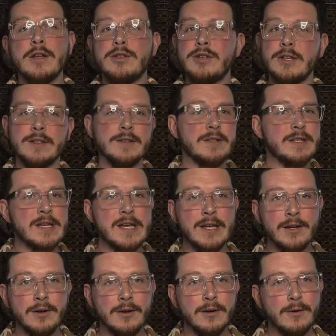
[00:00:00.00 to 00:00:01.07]
just
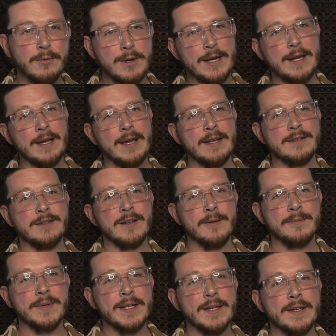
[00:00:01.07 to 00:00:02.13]
tinker away at
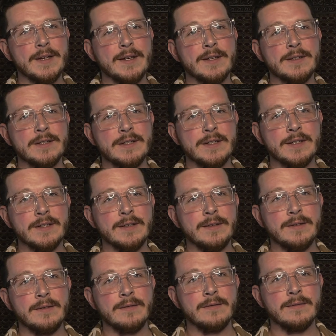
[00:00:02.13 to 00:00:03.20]
something until